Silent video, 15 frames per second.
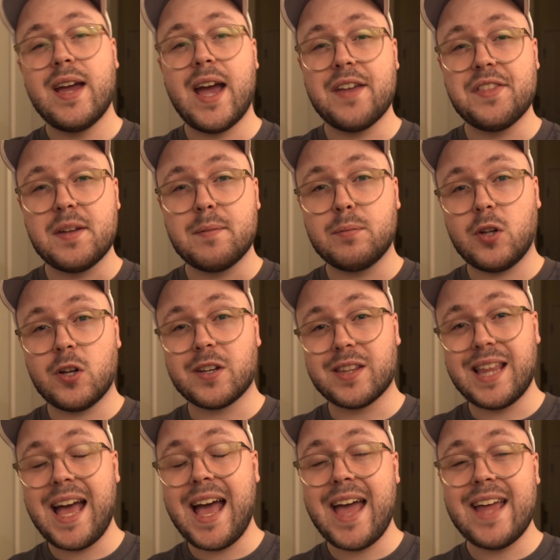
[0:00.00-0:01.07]
and then plug
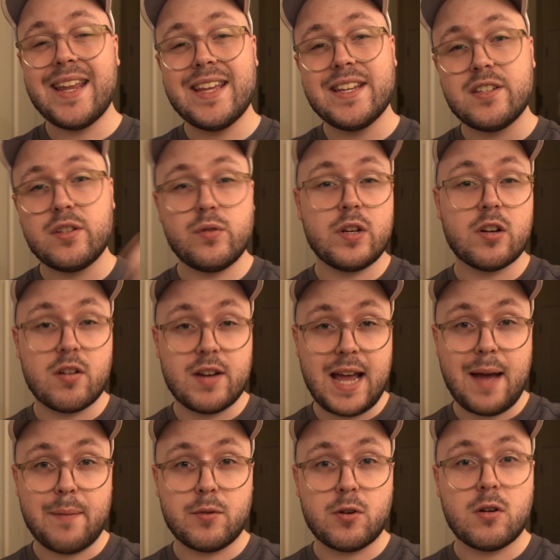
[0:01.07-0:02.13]
that into your
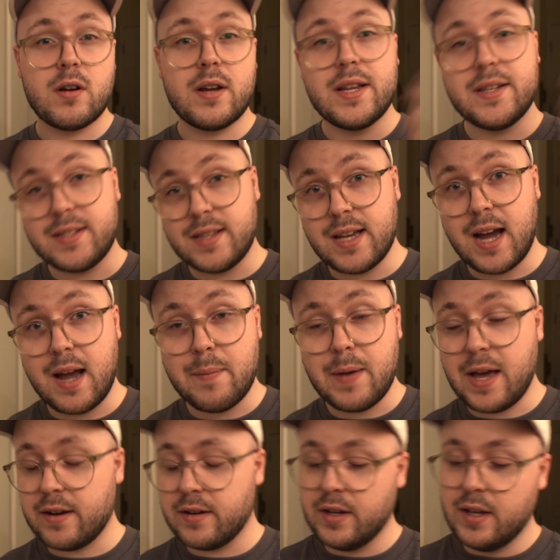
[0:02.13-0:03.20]
adapter into the
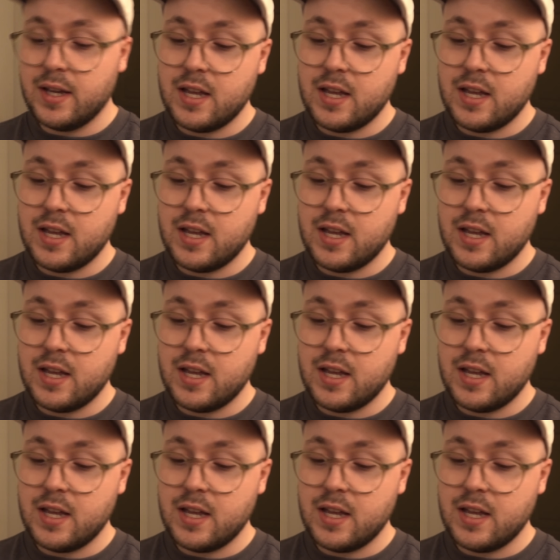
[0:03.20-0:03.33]
iPad.